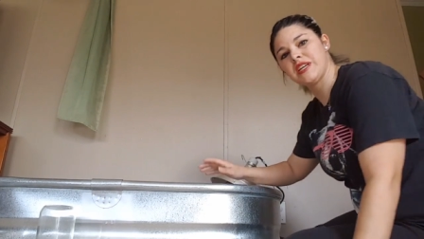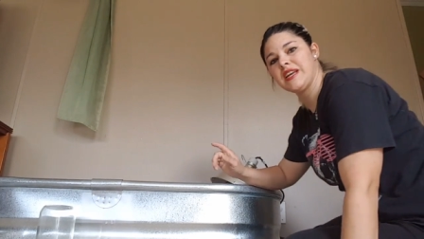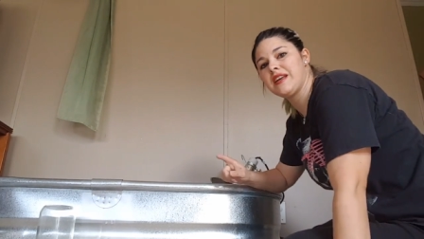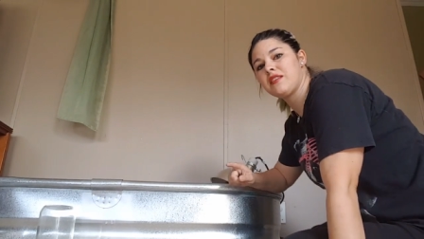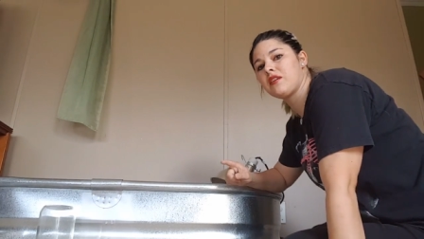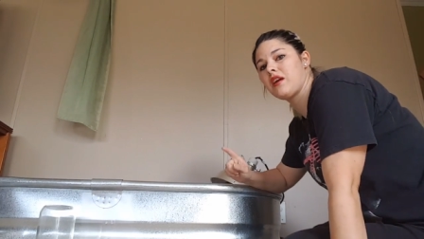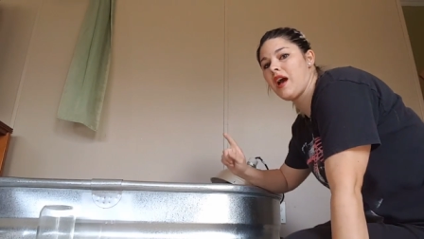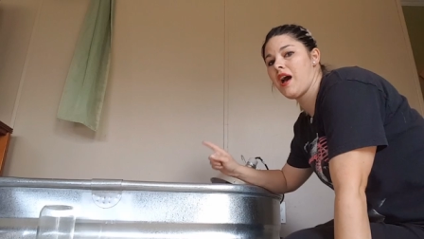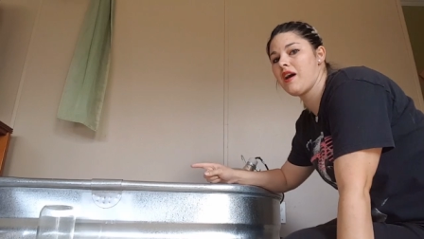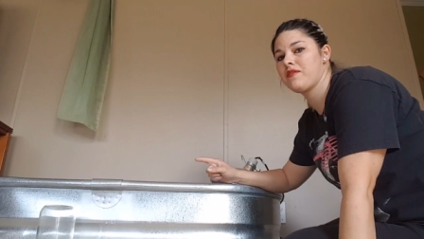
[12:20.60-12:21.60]
to either
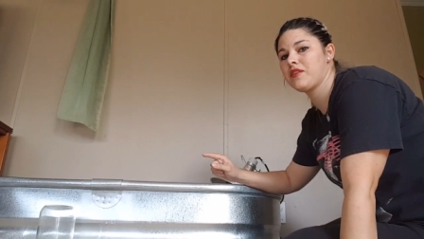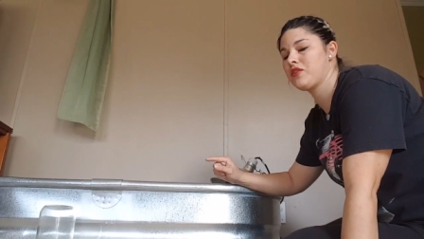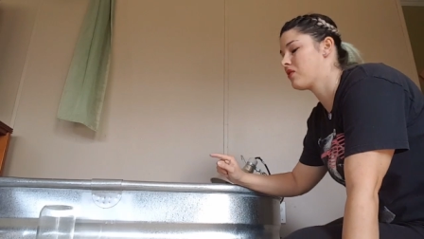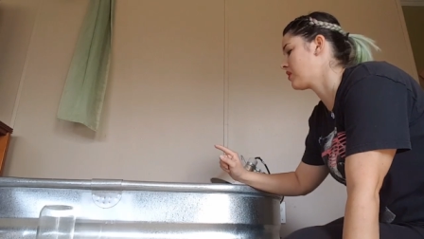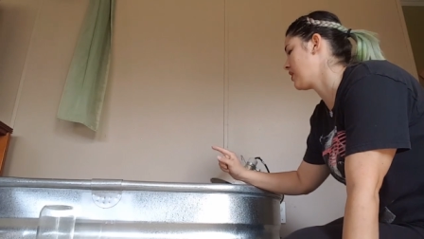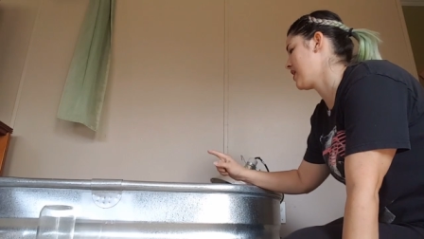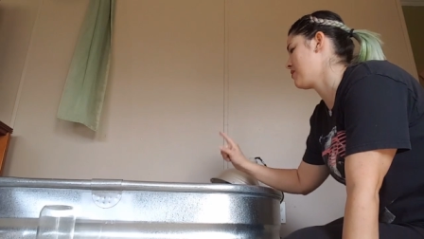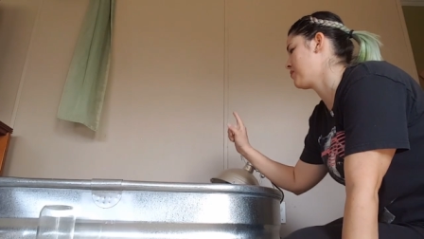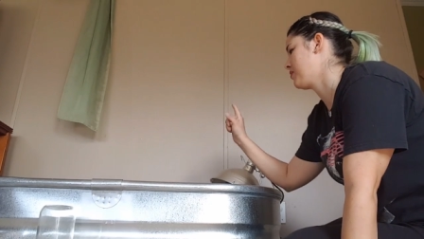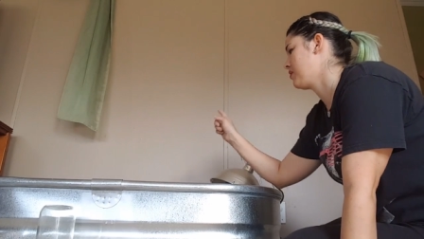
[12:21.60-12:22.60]
have your
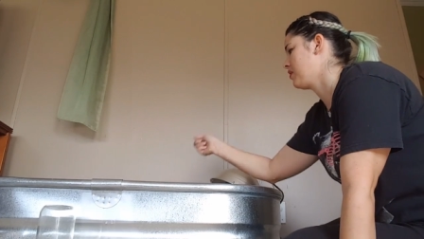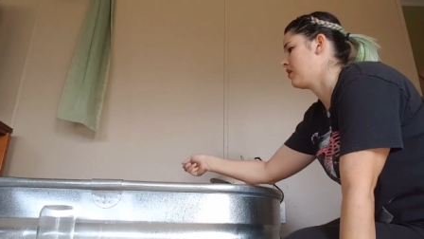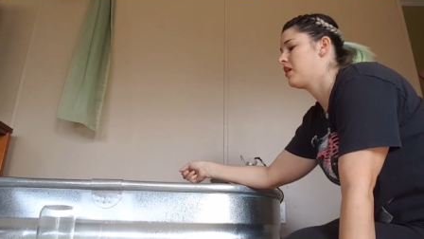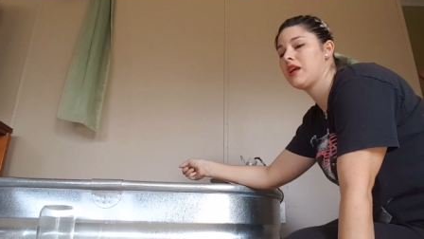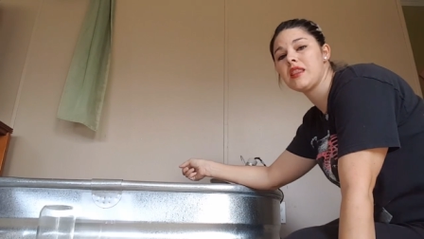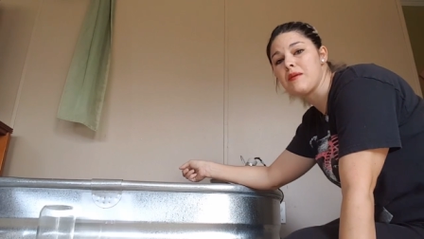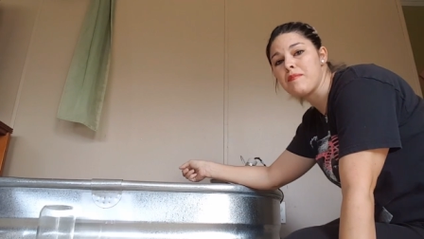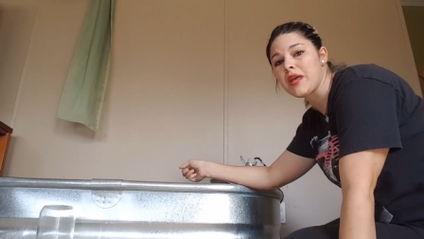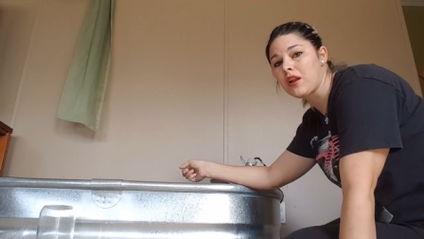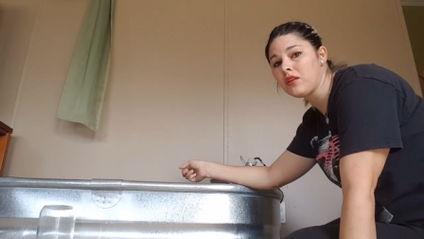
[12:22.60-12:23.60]
lamp in the
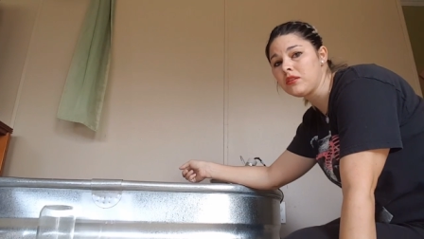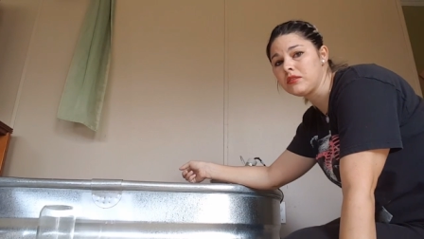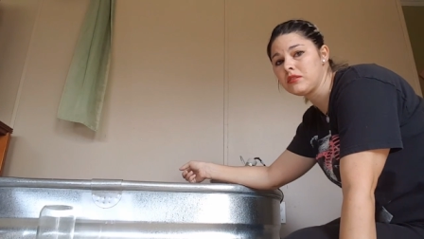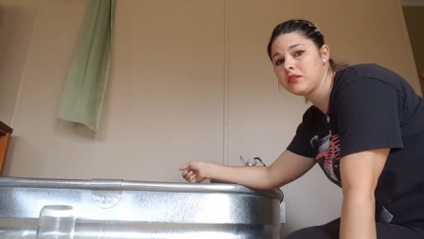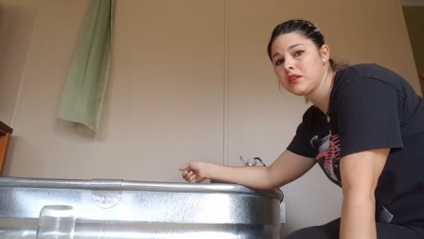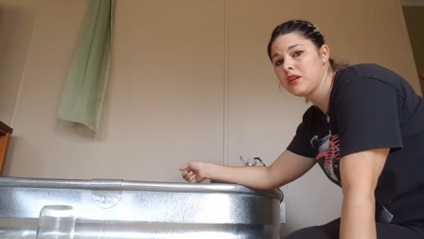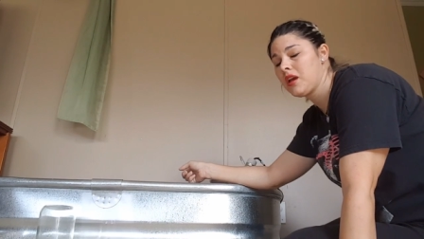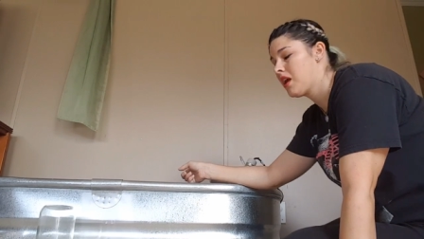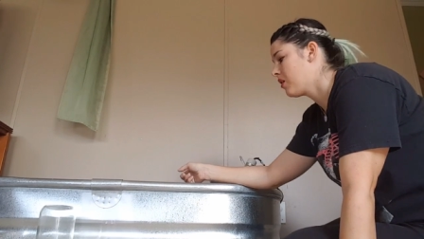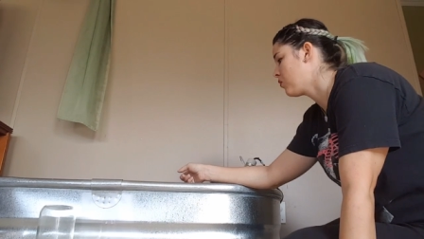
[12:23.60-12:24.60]
middle
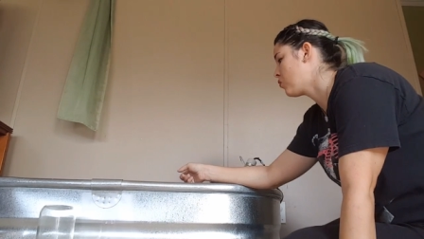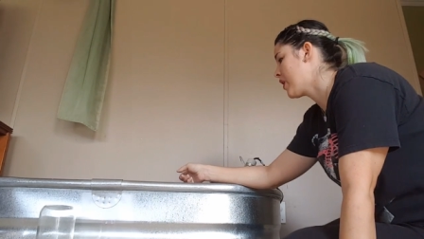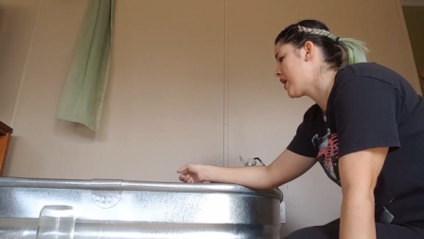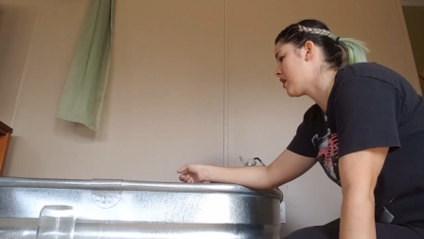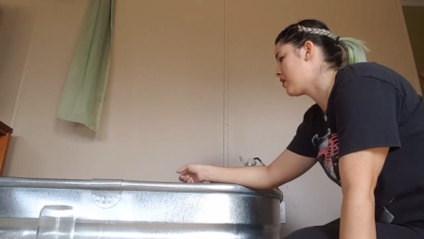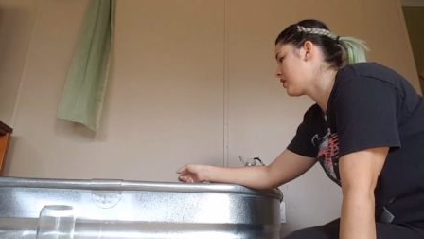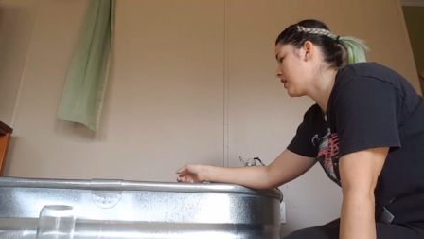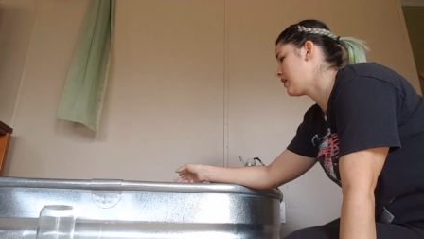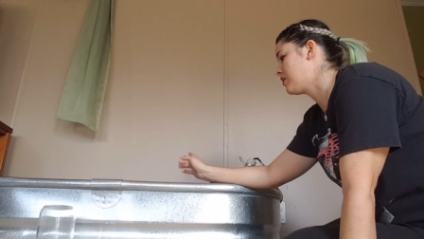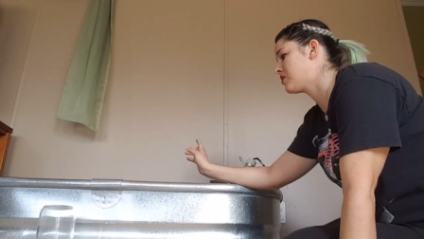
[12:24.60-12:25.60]
where
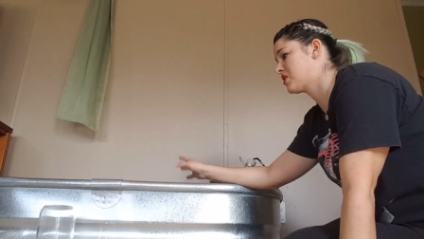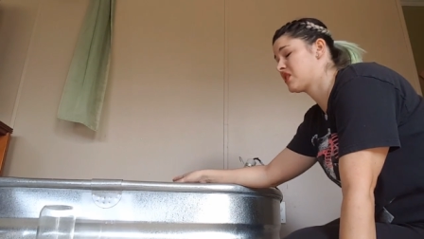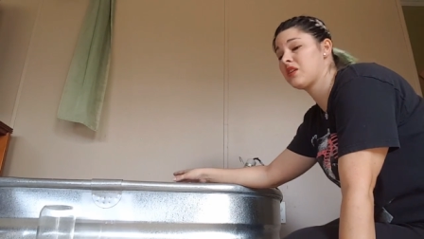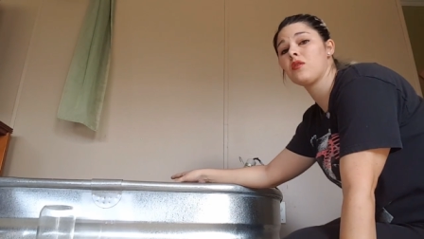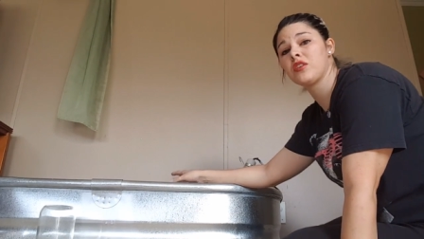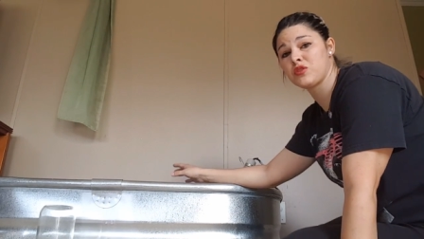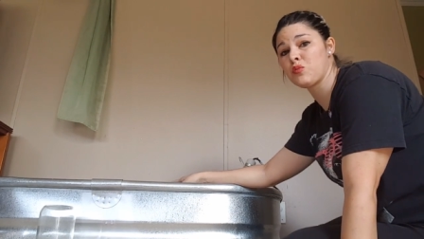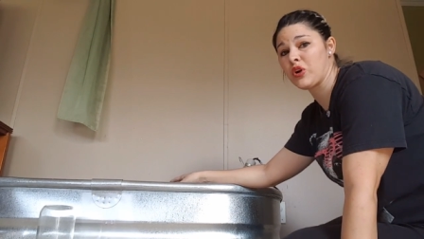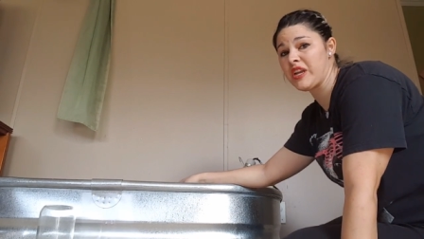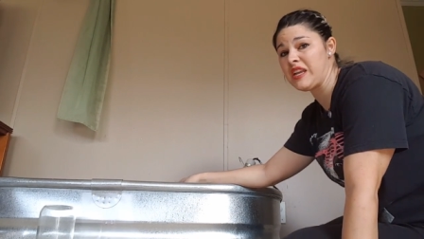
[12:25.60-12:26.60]
there's
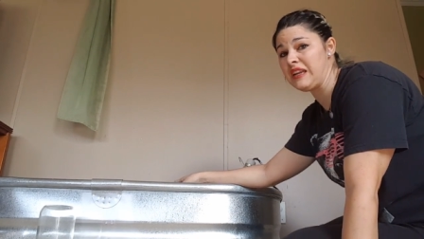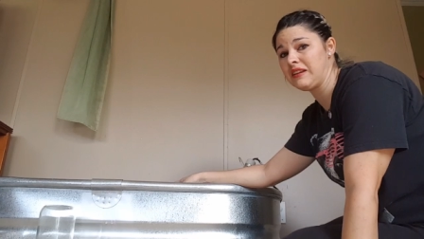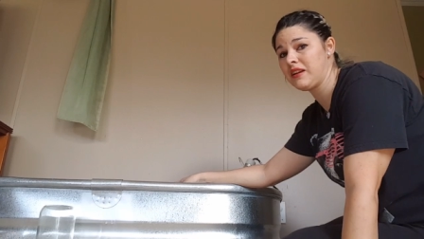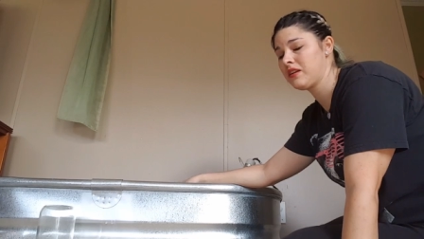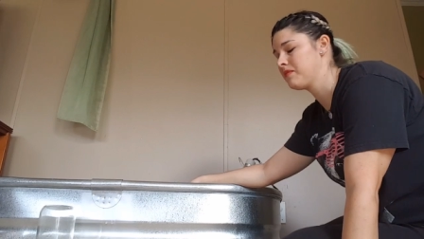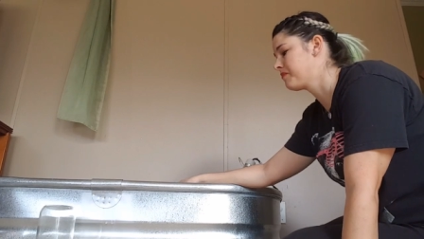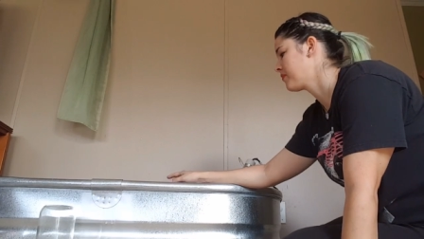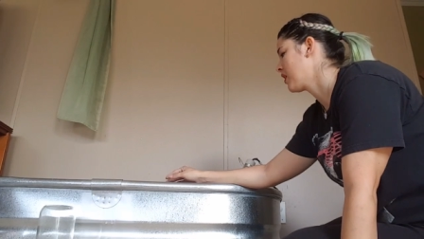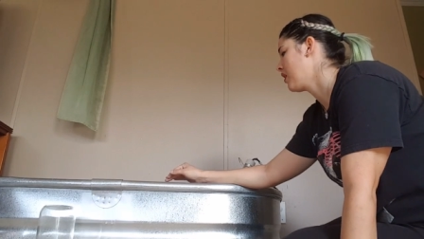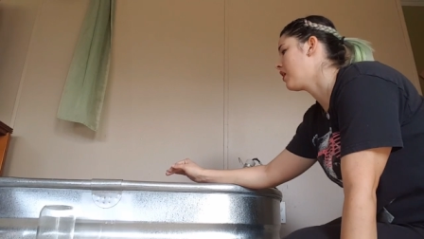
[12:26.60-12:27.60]
more heat in here.
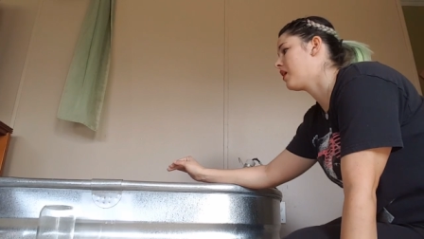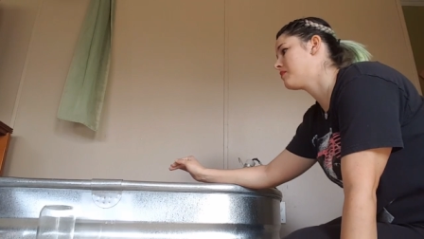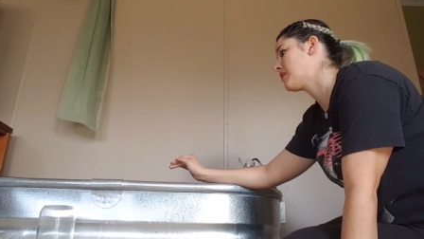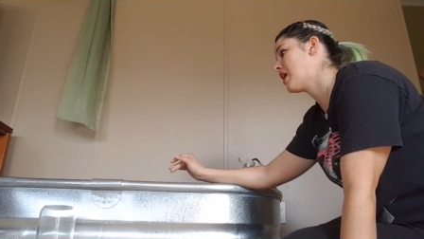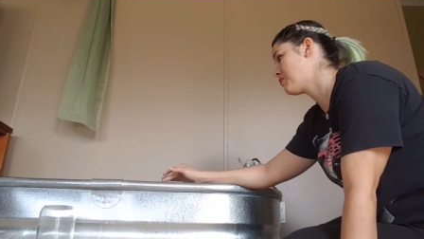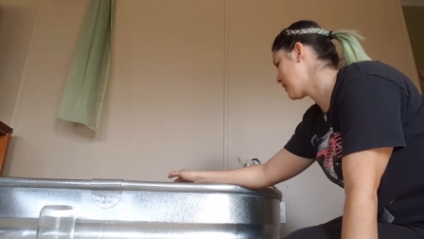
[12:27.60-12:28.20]
I